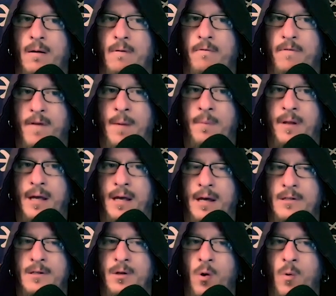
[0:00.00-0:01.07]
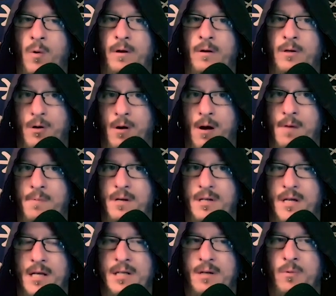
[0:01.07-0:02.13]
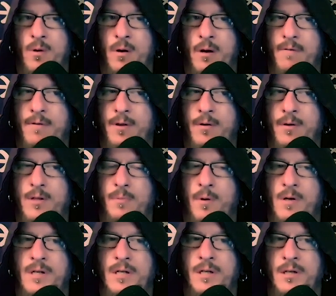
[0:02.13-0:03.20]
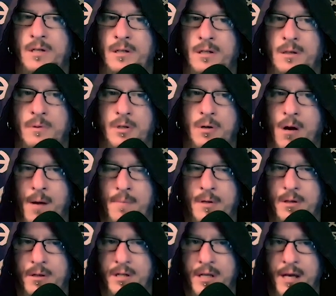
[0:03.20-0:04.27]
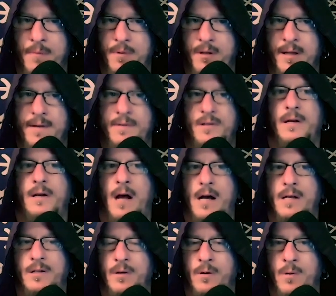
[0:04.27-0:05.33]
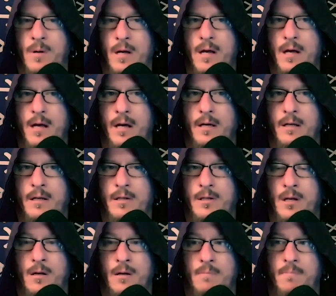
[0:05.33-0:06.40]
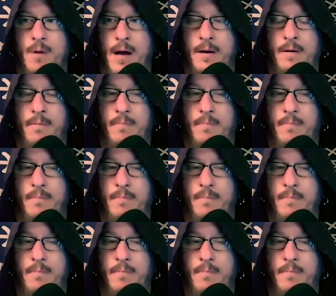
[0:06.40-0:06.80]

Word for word: family is and know where their tribe is, as it were. Even though this person doesn't subscribe to the same beliefs that I do, and isn't by